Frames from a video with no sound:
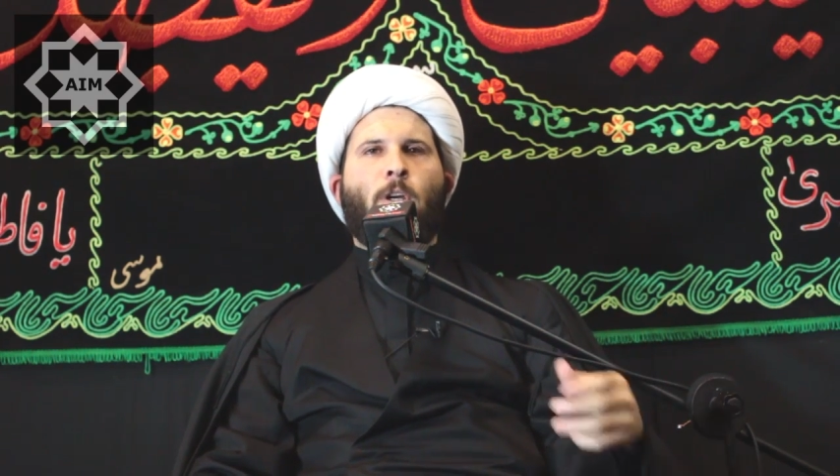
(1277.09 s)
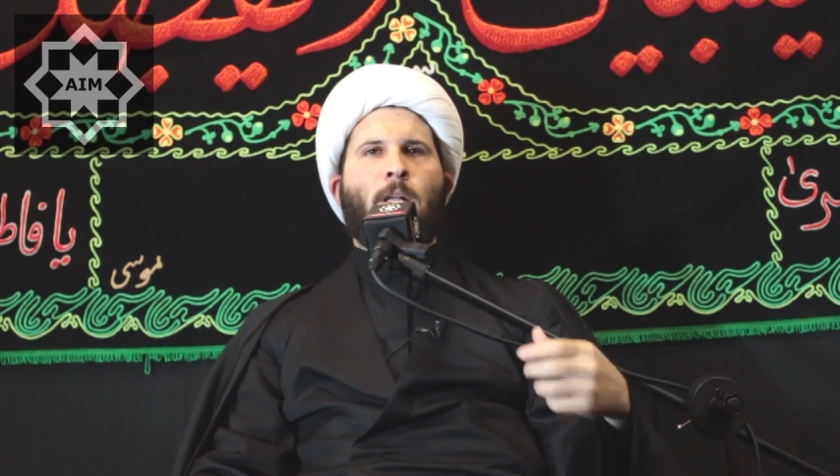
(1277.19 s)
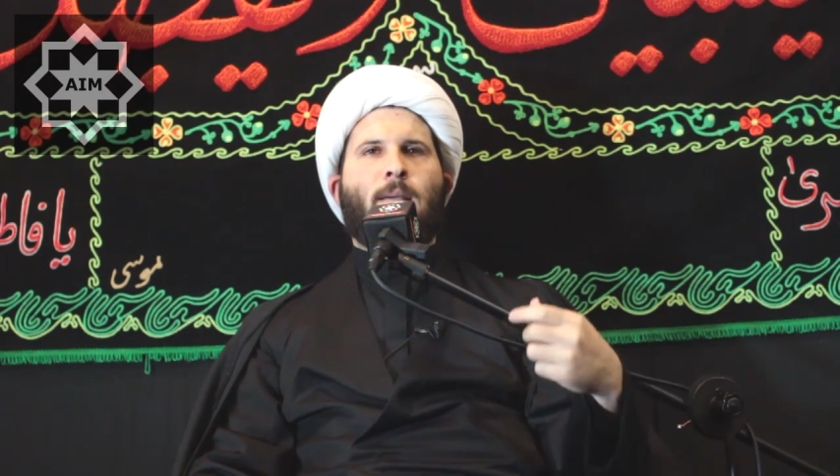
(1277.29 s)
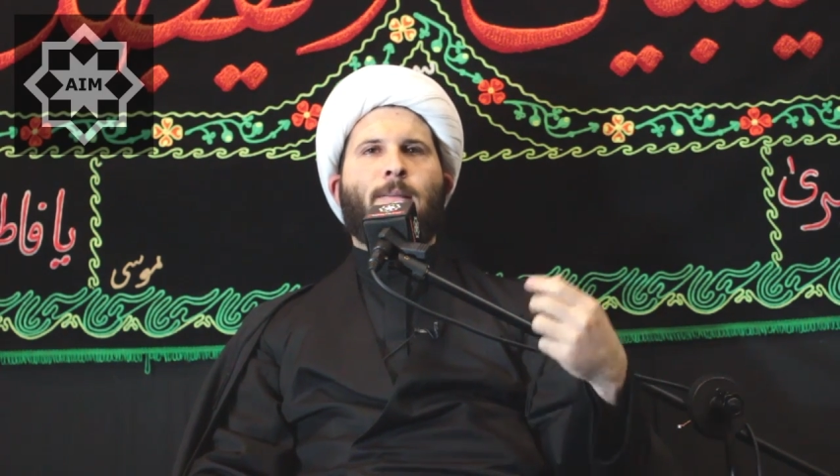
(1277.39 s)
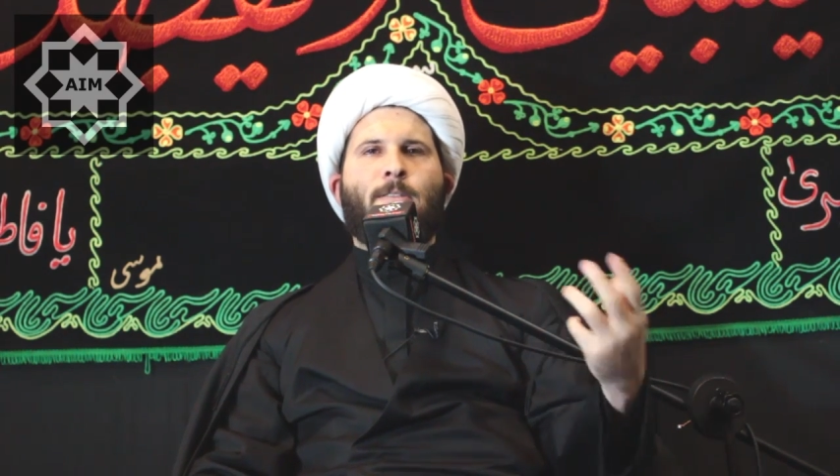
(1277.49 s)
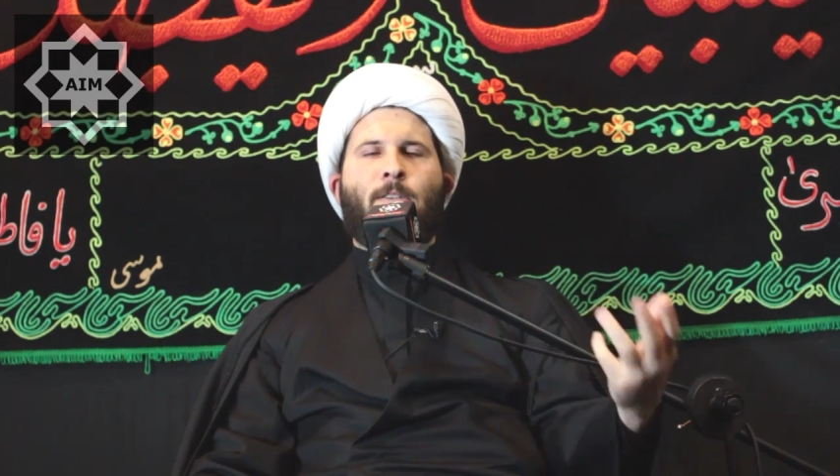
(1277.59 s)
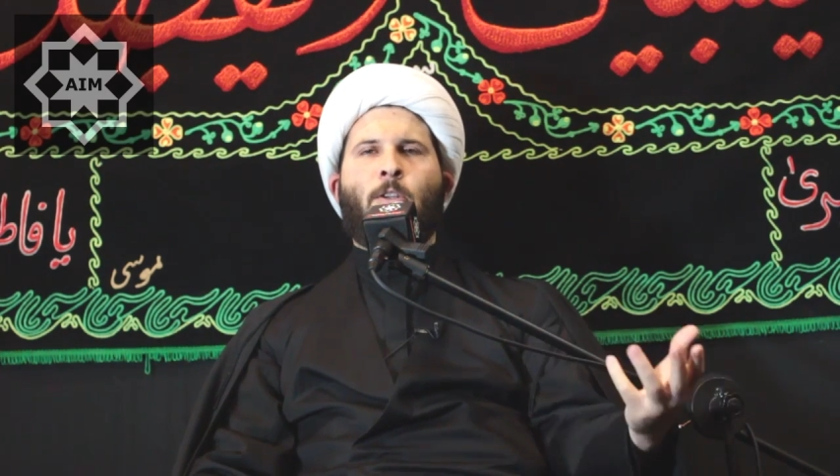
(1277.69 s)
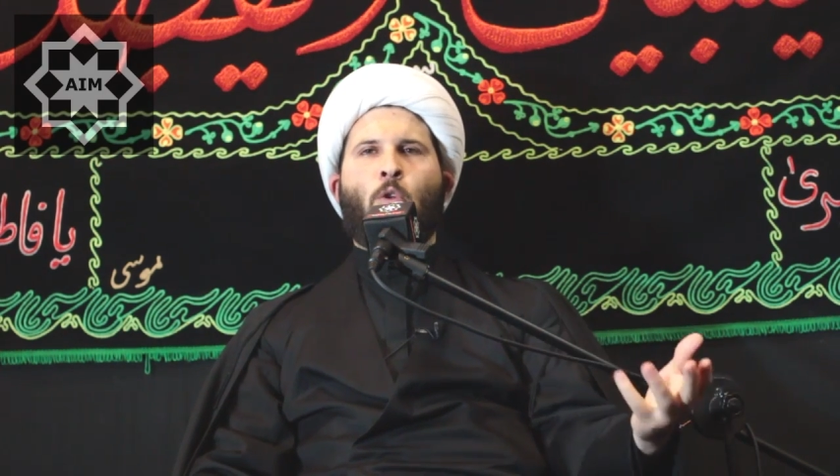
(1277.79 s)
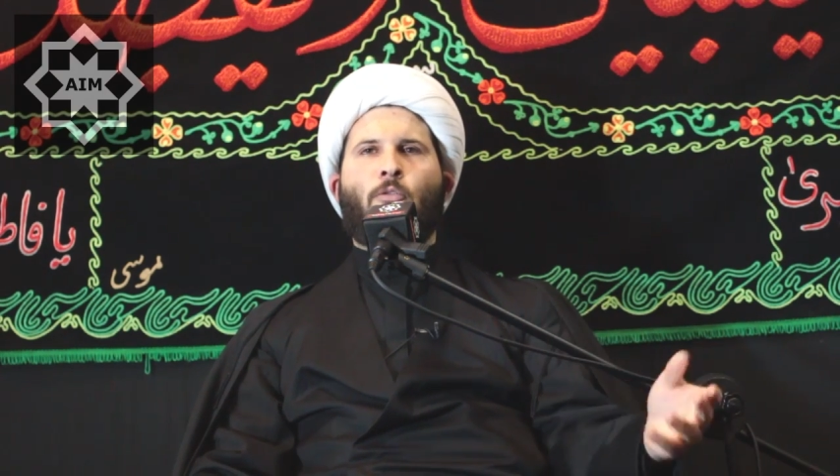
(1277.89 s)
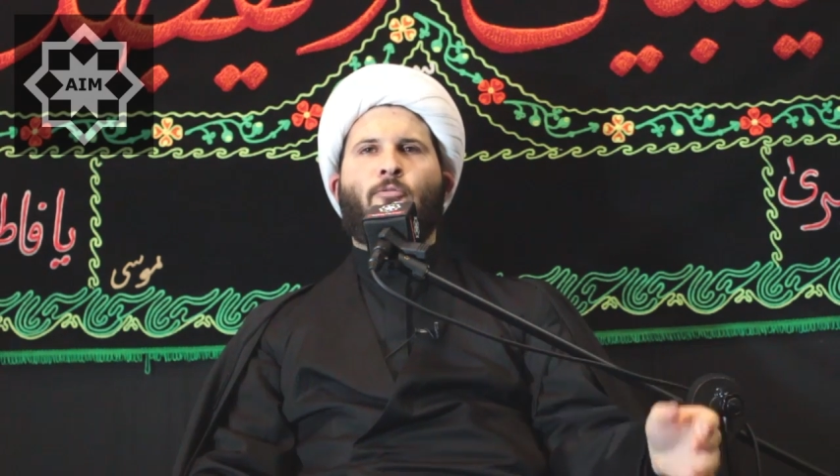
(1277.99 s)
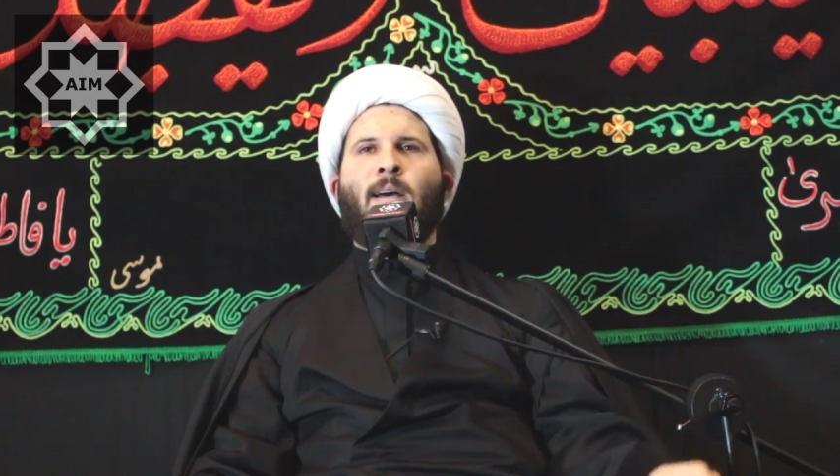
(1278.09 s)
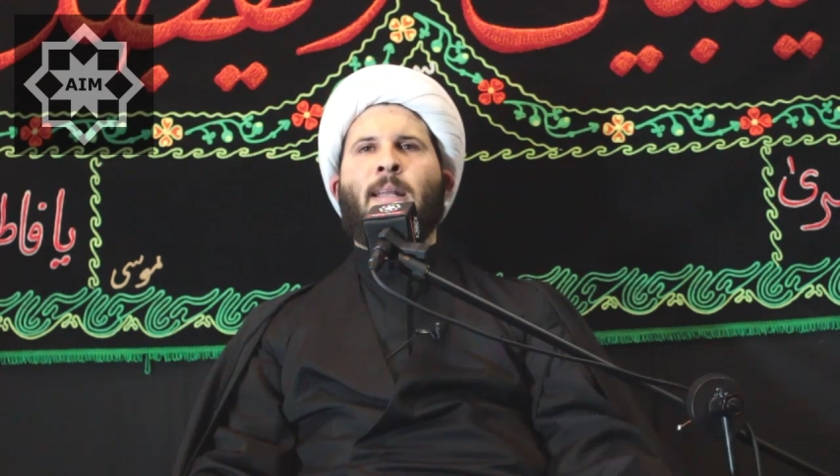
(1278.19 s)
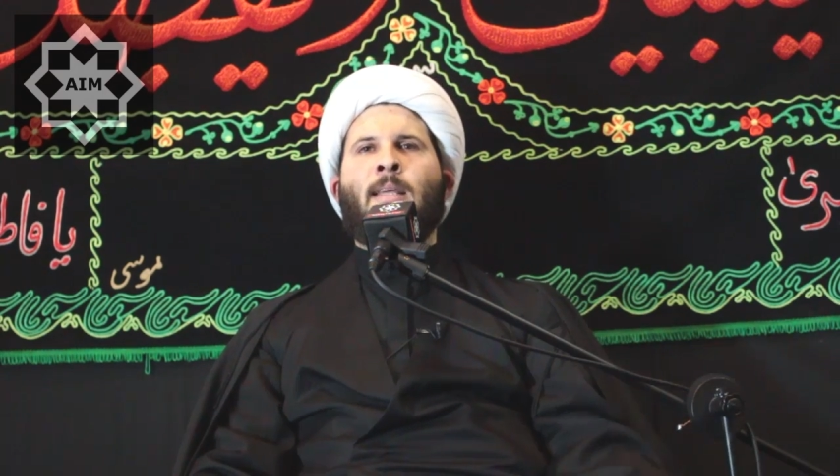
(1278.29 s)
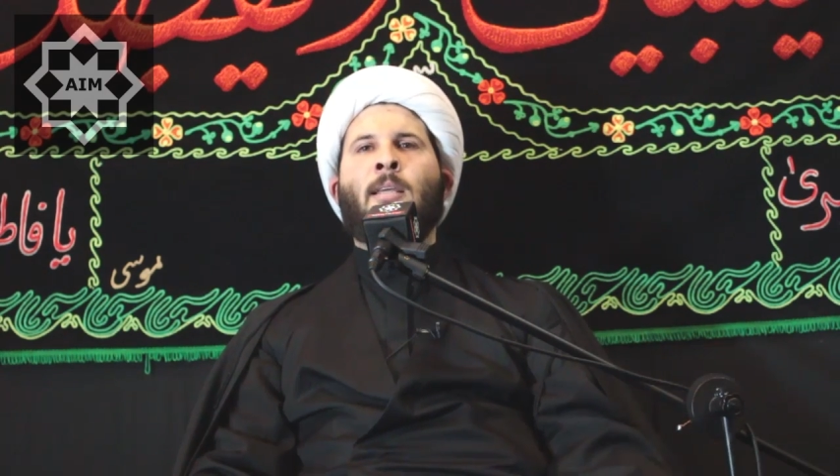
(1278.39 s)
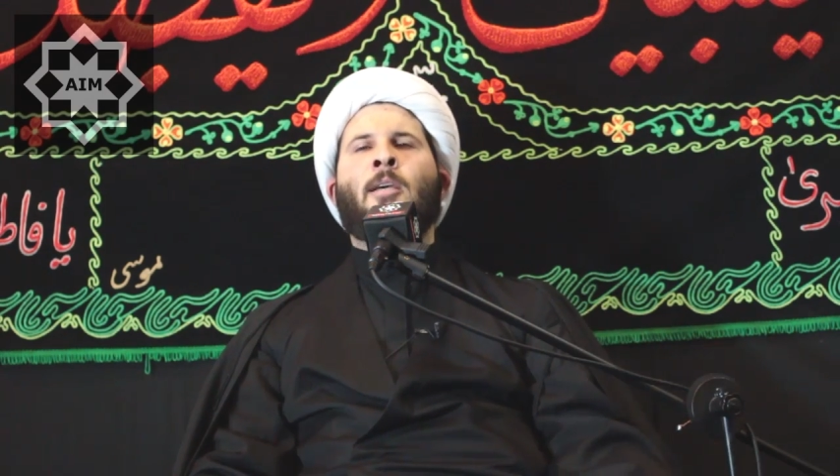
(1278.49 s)
going to continue
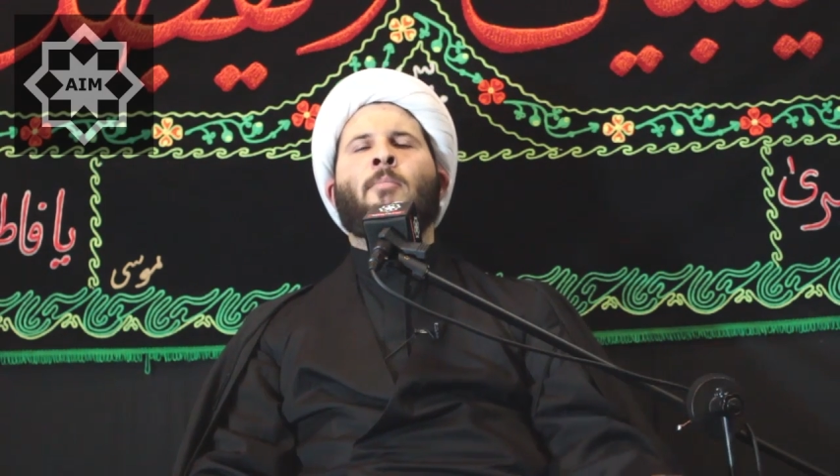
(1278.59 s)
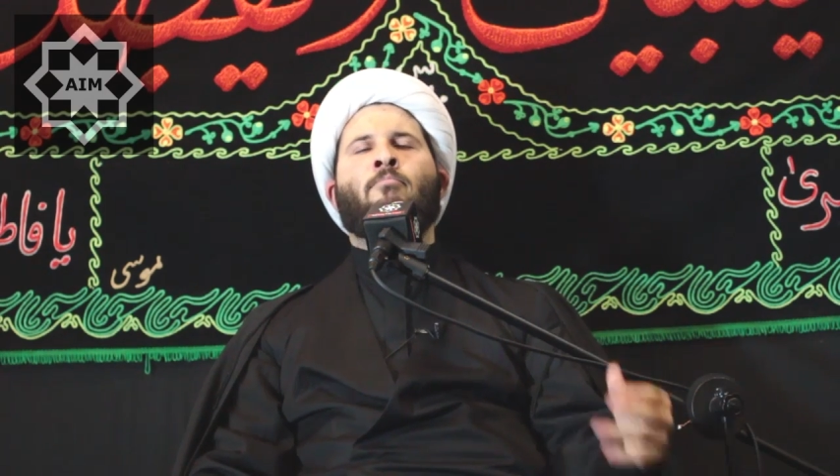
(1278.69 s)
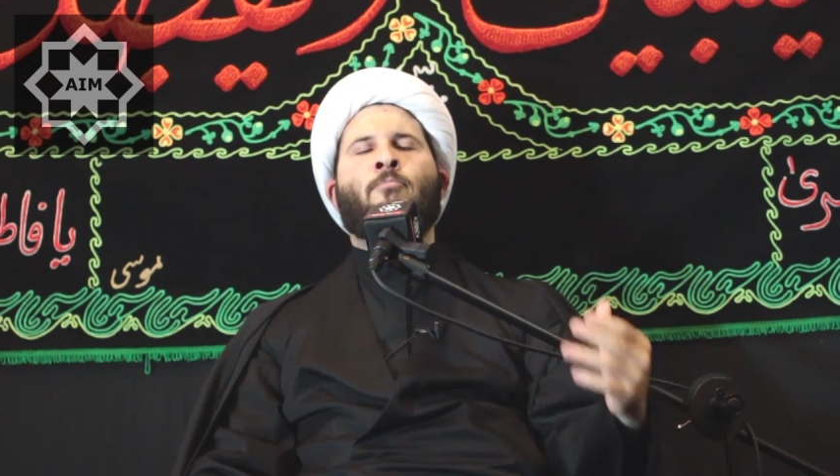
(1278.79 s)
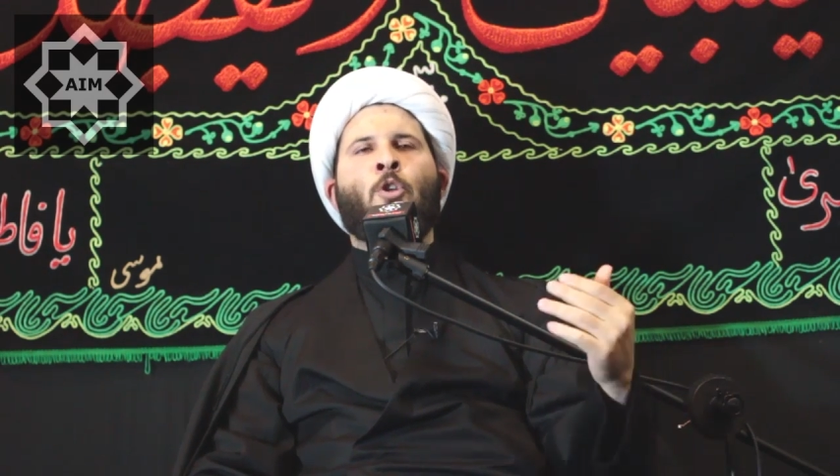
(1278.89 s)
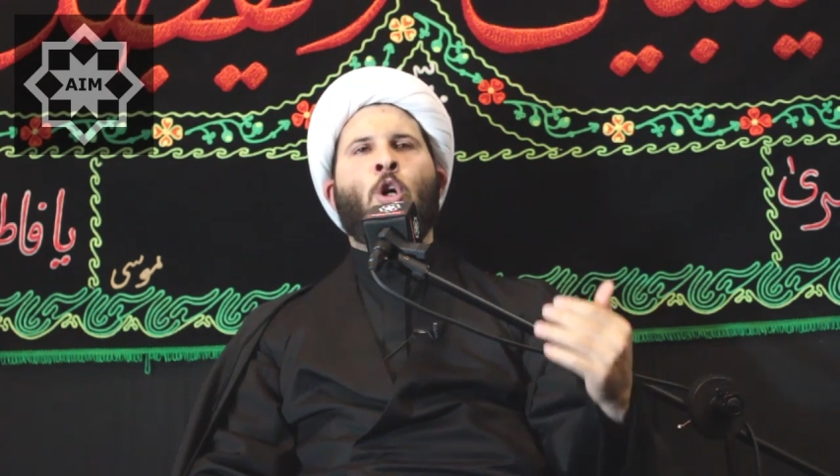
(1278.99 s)
fighting him,